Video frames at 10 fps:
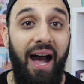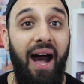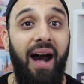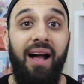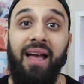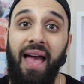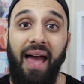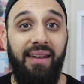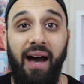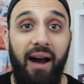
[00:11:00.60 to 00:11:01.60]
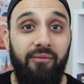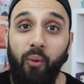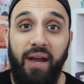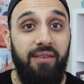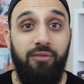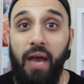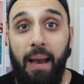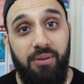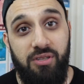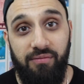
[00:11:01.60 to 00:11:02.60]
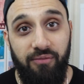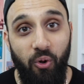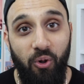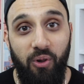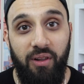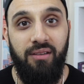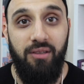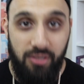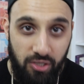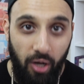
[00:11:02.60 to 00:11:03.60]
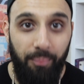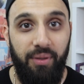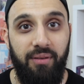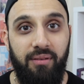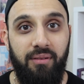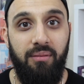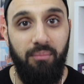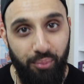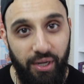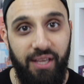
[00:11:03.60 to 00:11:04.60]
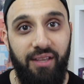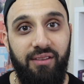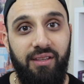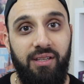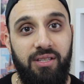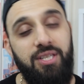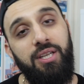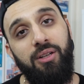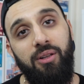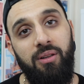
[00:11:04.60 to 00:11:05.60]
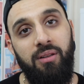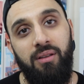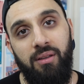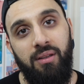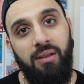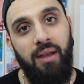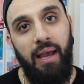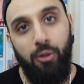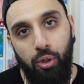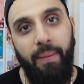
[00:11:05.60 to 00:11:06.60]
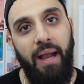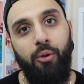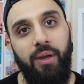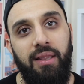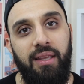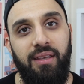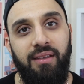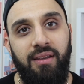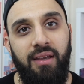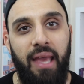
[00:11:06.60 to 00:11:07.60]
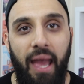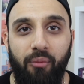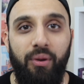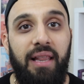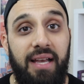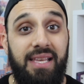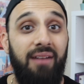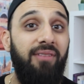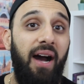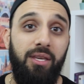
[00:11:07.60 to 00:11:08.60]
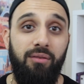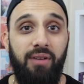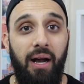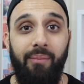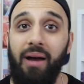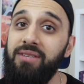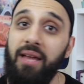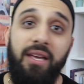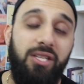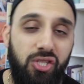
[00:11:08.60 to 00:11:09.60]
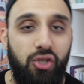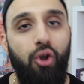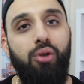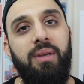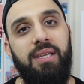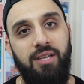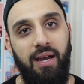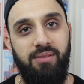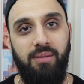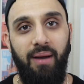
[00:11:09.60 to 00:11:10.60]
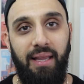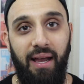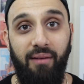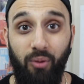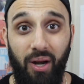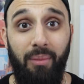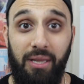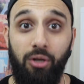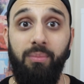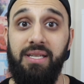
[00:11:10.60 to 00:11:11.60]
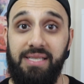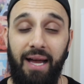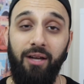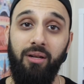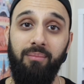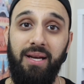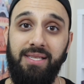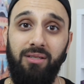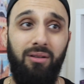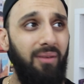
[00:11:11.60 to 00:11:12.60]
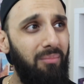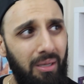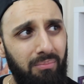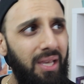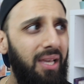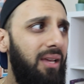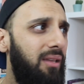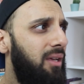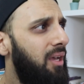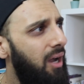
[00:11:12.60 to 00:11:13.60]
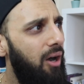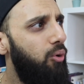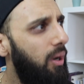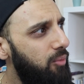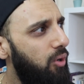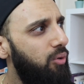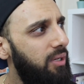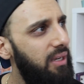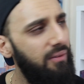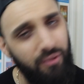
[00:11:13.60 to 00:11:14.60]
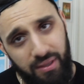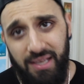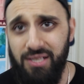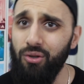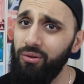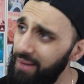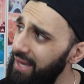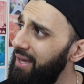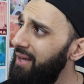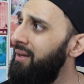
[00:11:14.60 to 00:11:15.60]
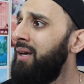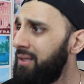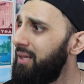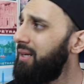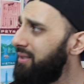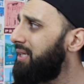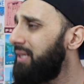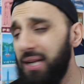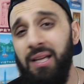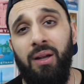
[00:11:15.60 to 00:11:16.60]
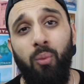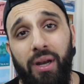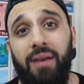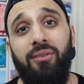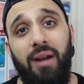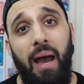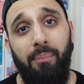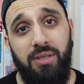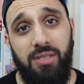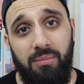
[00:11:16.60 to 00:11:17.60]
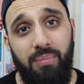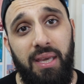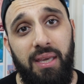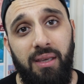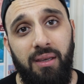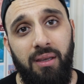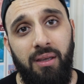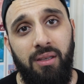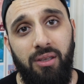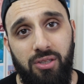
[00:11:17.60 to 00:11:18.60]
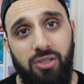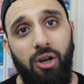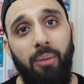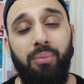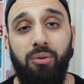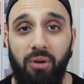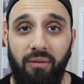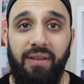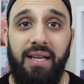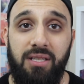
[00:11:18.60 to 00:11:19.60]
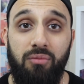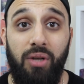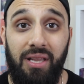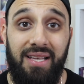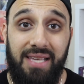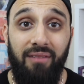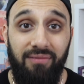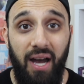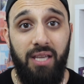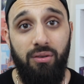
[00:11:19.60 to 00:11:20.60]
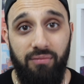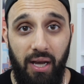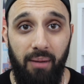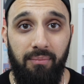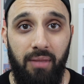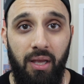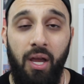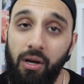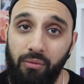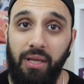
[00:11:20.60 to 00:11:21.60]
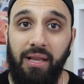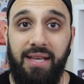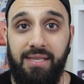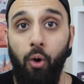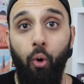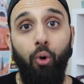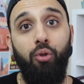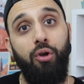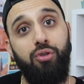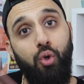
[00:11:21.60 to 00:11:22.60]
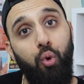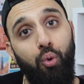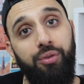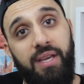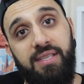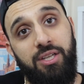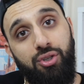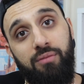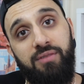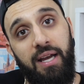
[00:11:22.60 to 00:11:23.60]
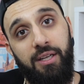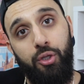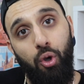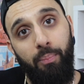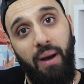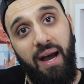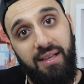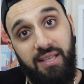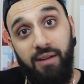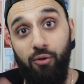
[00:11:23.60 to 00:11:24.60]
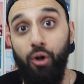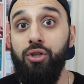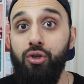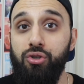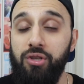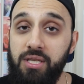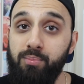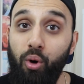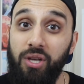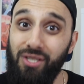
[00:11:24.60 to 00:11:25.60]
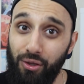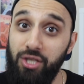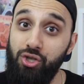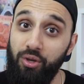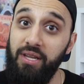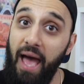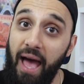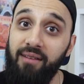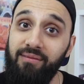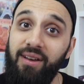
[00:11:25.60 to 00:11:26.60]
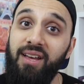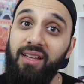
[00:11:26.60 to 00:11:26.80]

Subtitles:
are. And halfway, if you happen to fall, you stop, breathe, chill, and look back quickly and realize how far you've come. I've done that so many times in my life where I'm a little bit down on myself. I'm like, man, oh, I'm not good enough for this, or man, whatever it happens to be. You stop, you reflect, and realize how far you've come. Realize all those cool things that you've done in your past that have gotten you to this point so that you can have